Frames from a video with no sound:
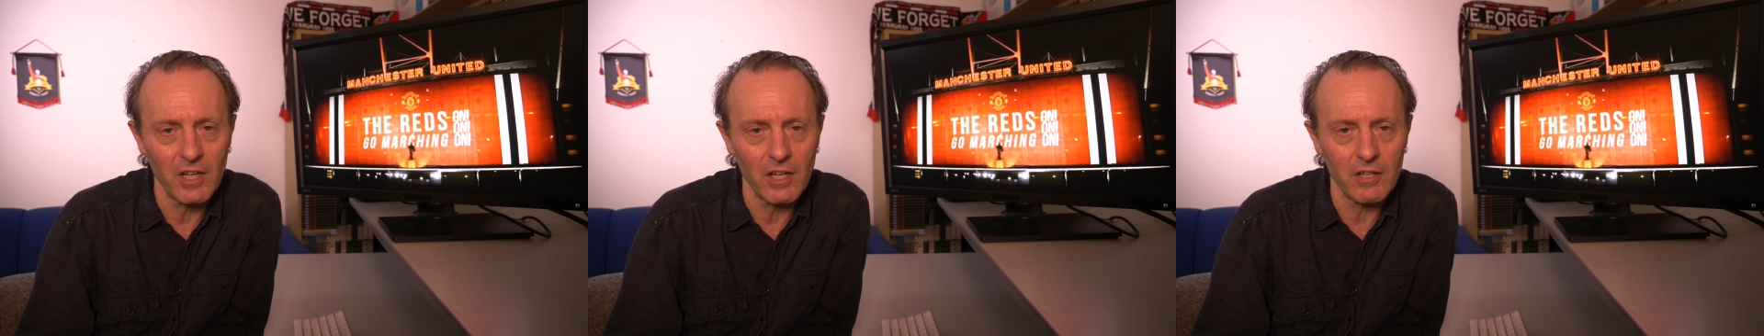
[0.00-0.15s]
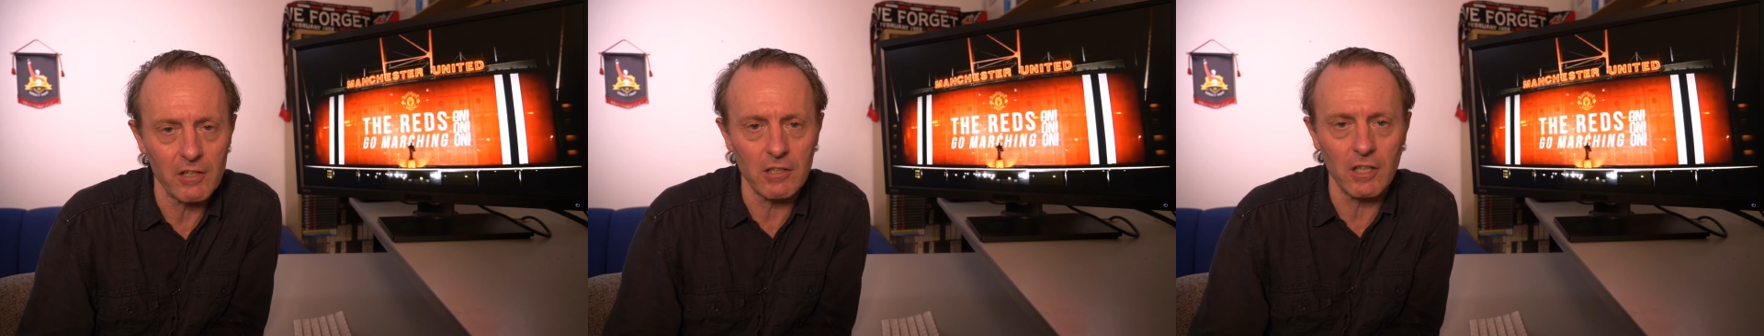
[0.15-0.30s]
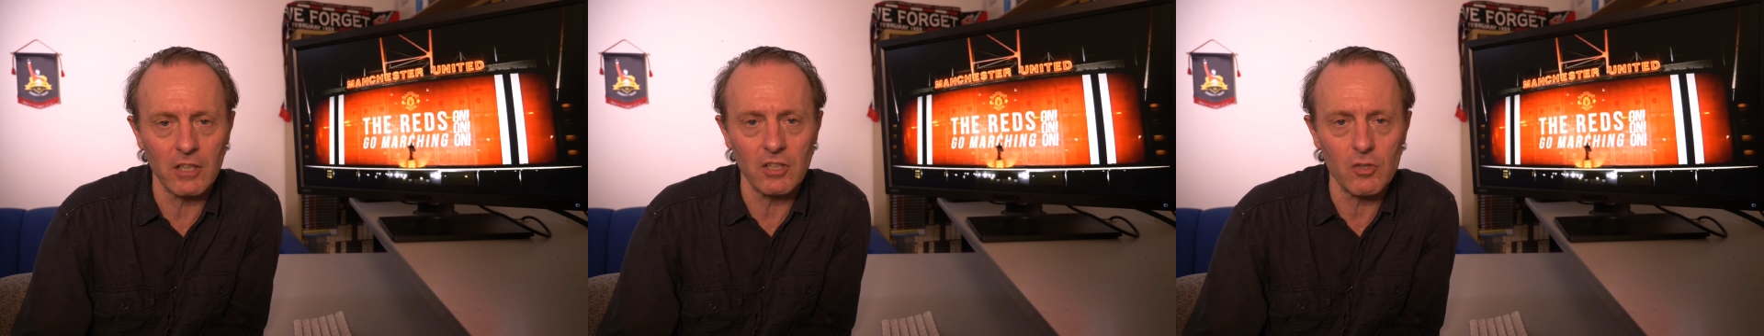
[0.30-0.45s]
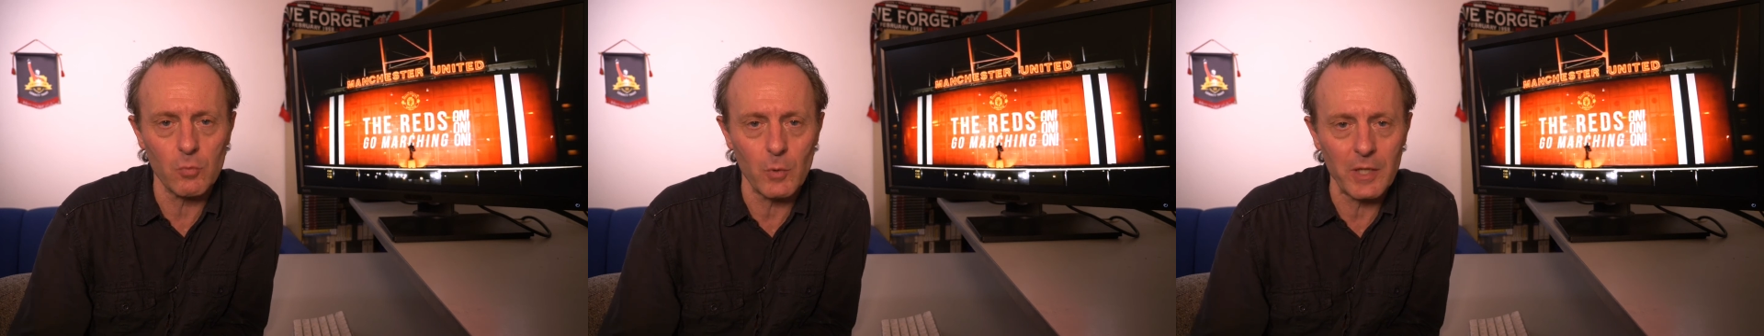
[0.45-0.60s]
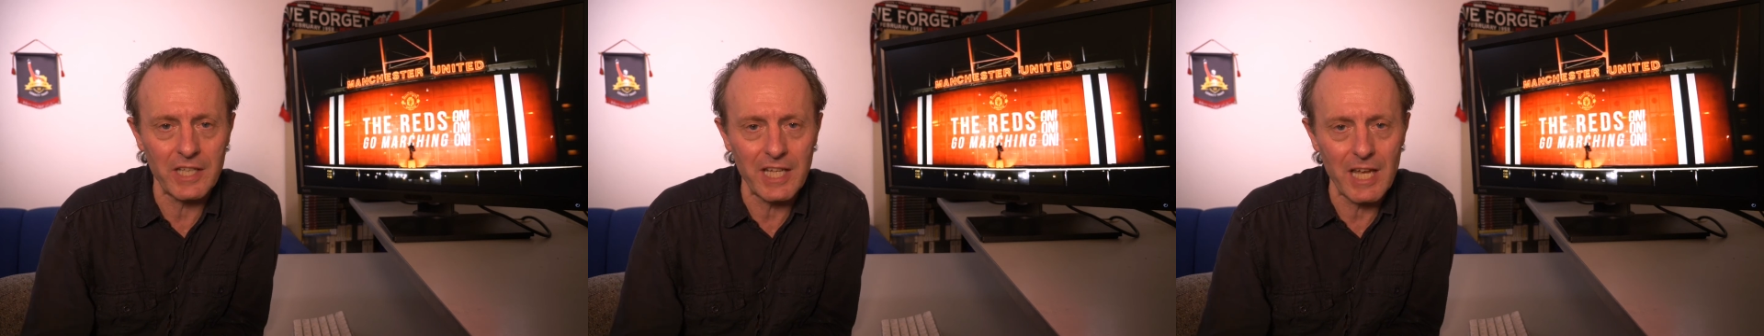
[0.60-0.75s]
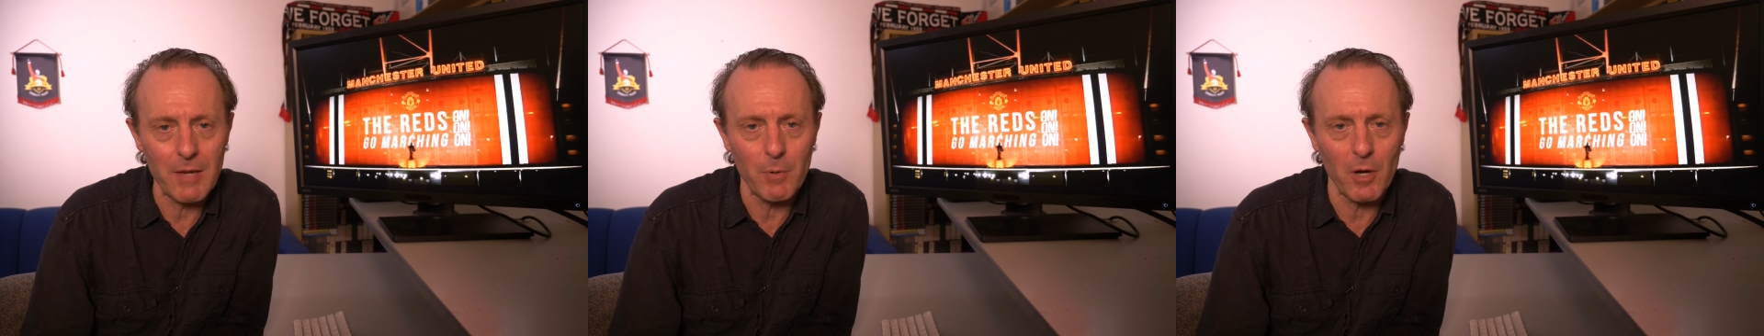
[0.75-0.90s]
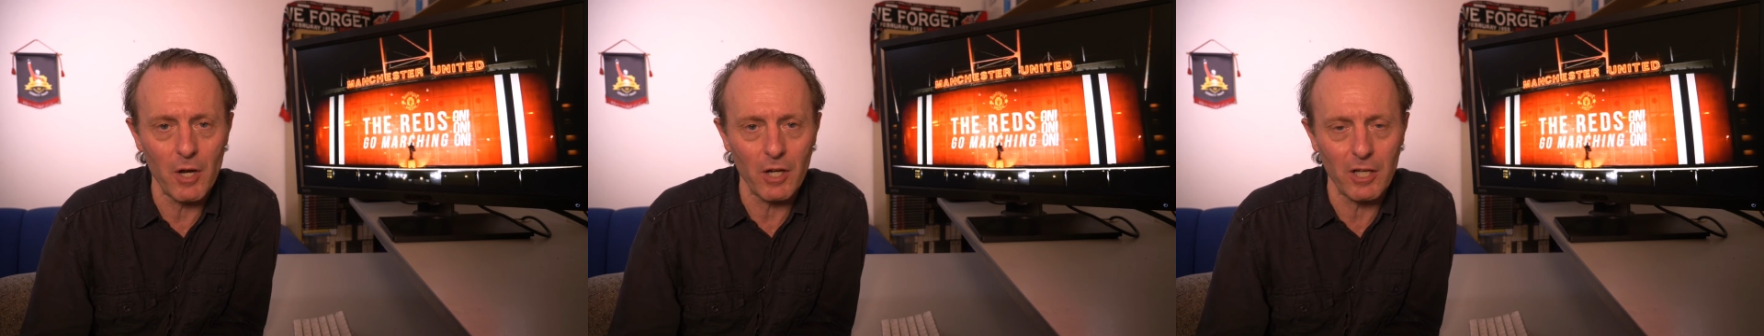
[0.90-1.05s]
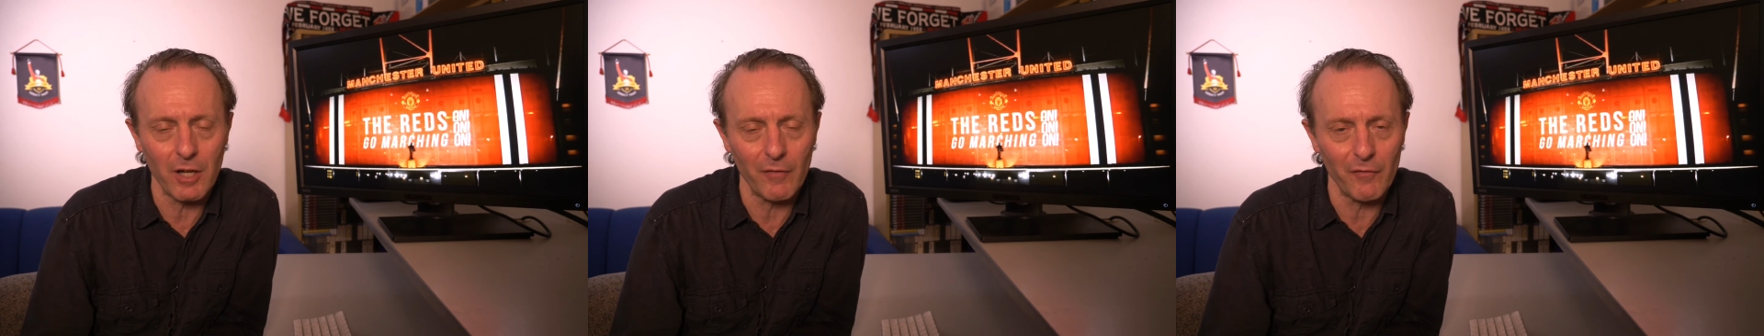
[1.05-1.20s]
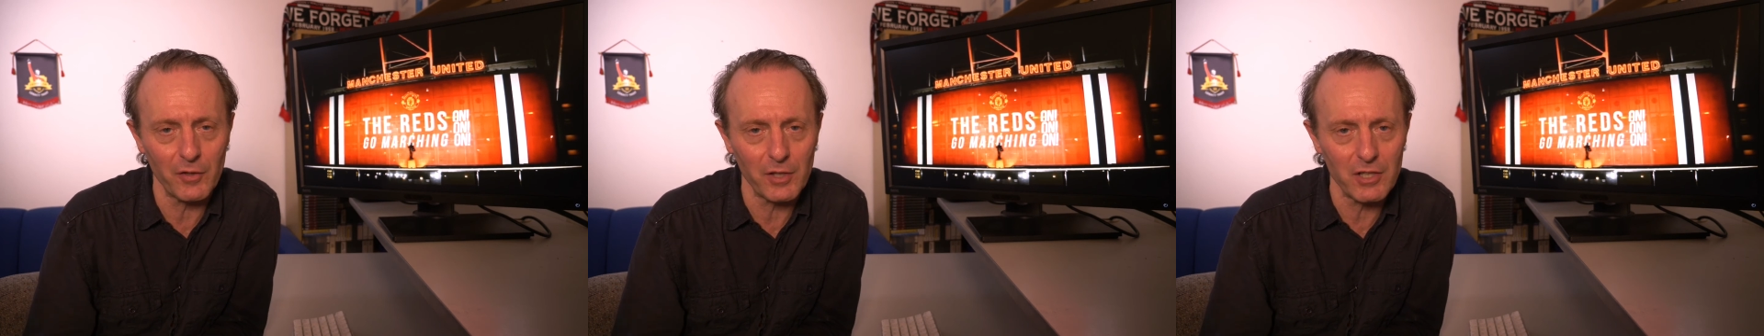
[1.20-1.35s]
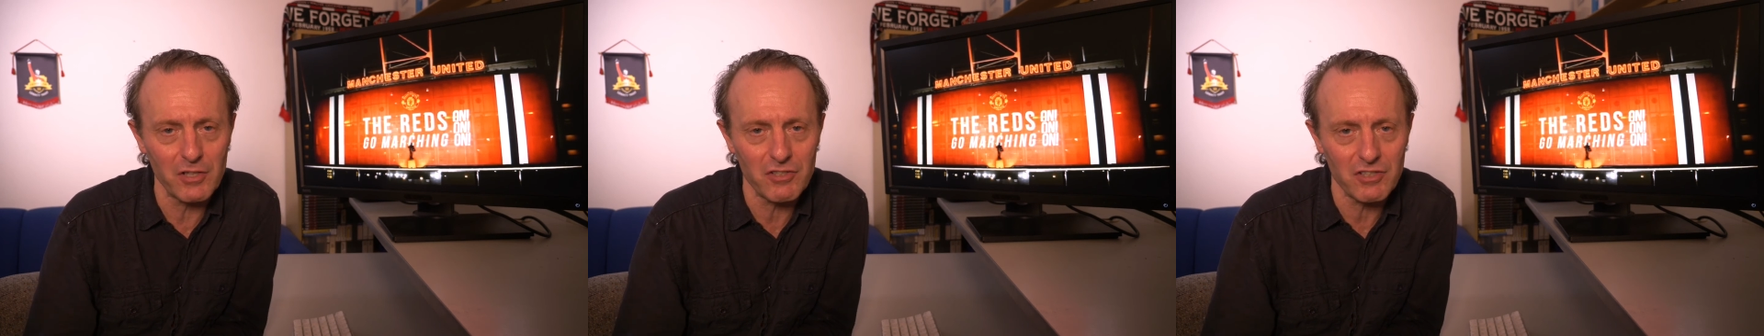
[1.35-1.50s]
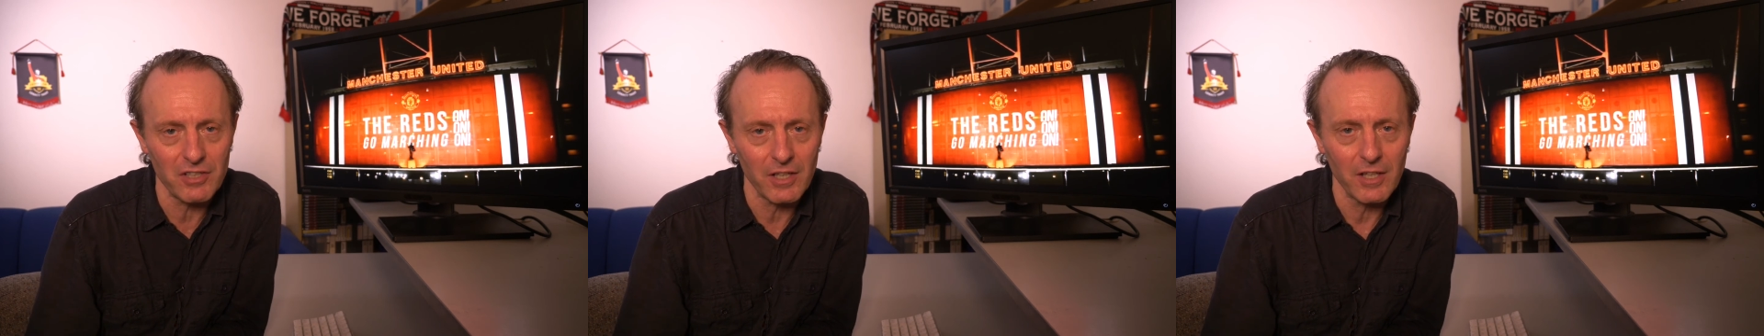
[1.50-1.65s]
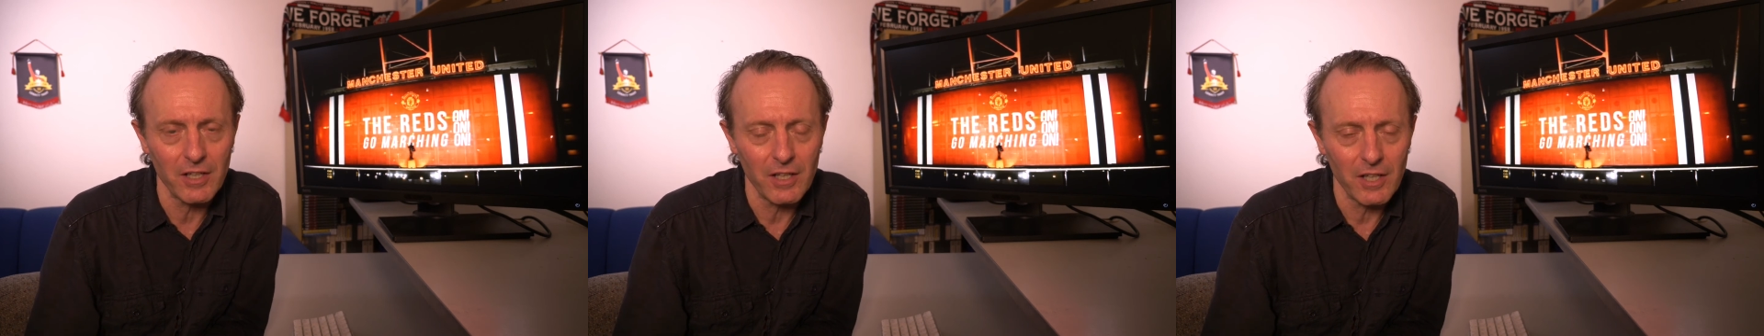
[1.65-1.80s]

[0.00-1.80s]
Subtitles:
As long as we keep our confidence